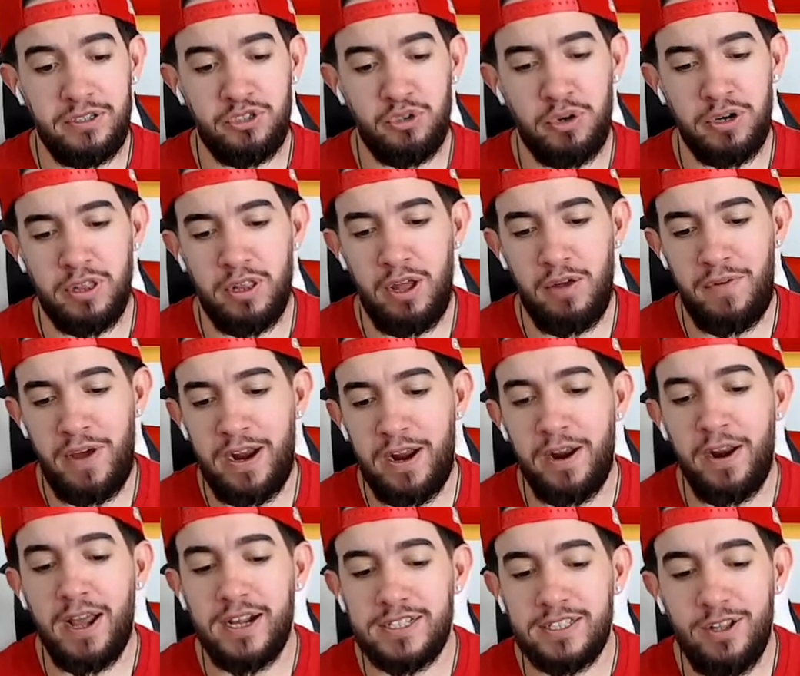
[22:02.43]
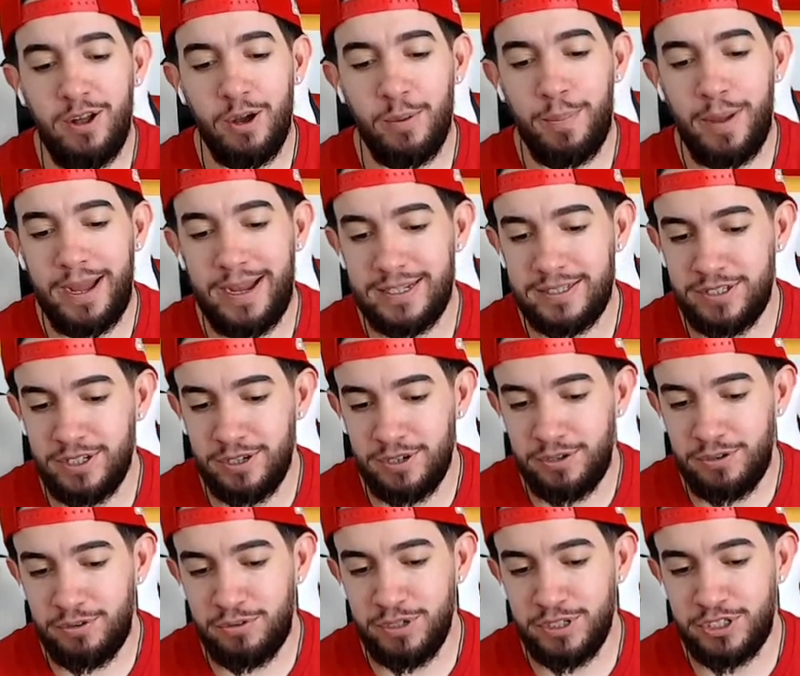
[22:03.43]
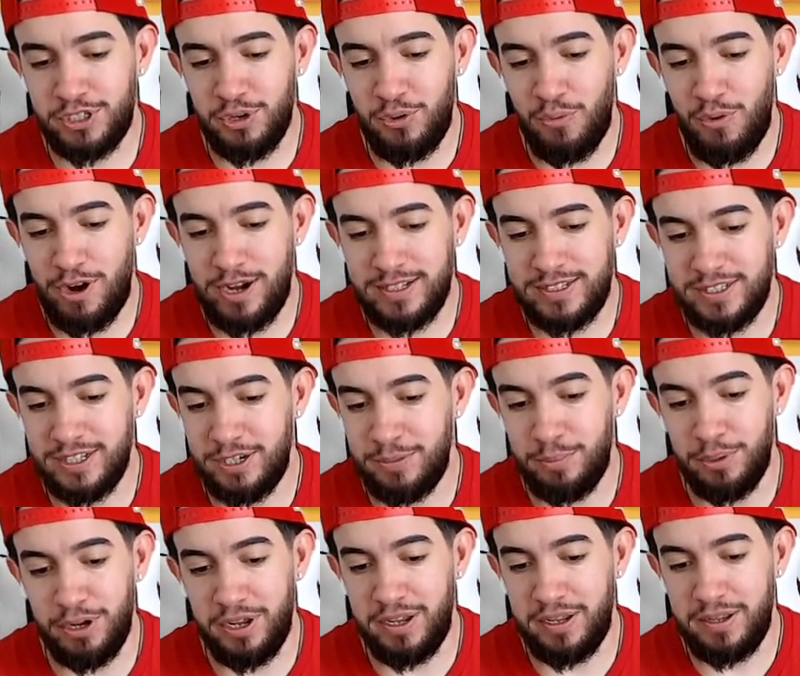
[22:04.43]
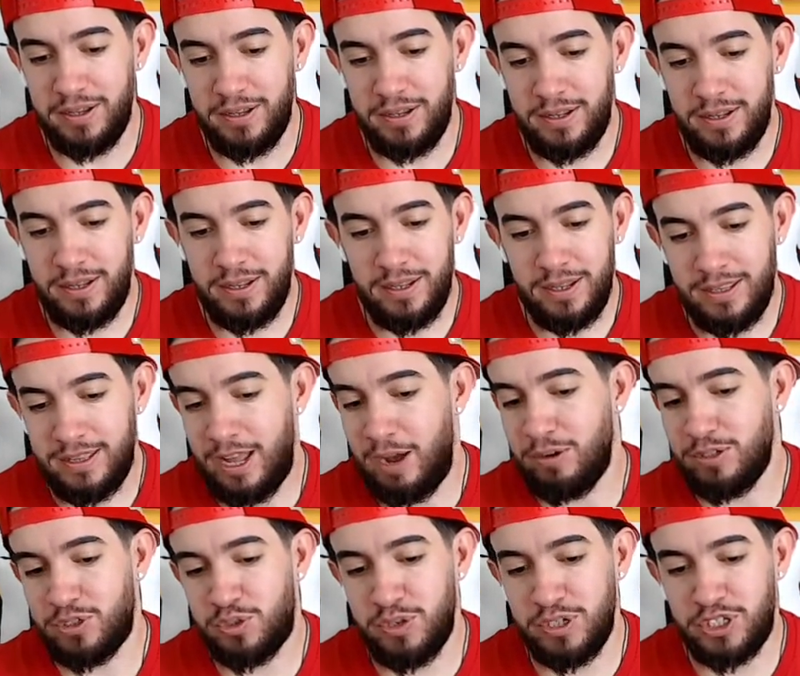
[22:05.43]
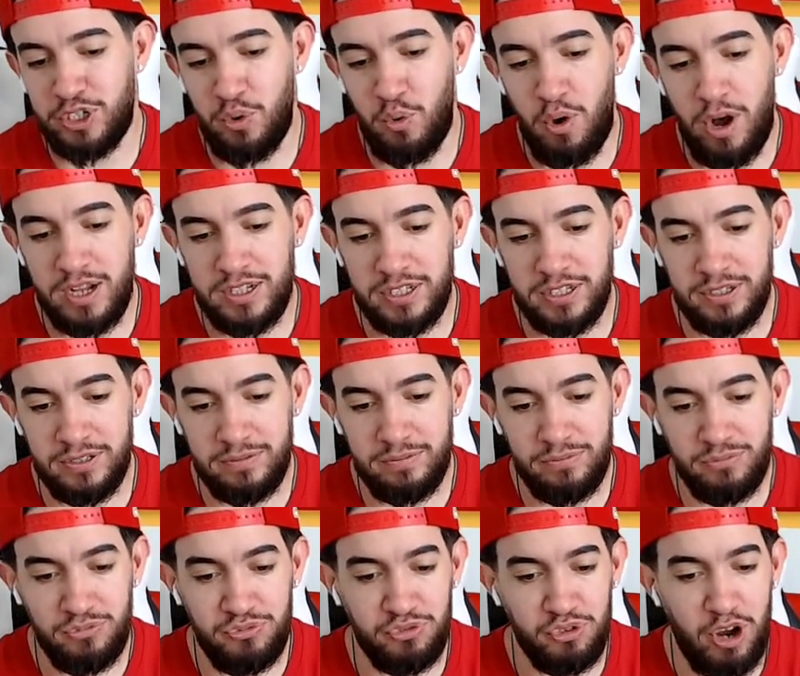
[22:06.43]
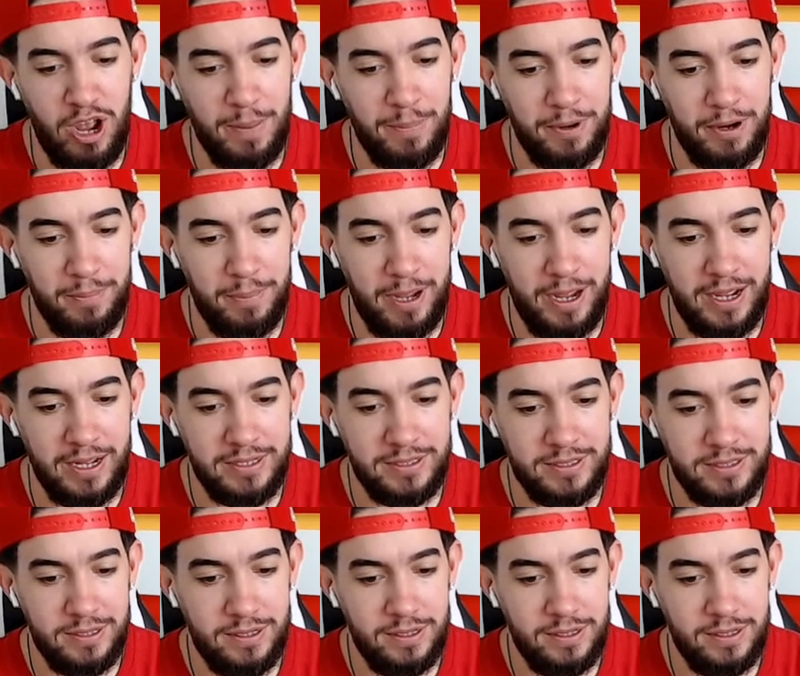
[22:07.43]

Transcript: Jordan Love had a nice long pass to Christian Watson, but that was Christian Watson dropping a pass.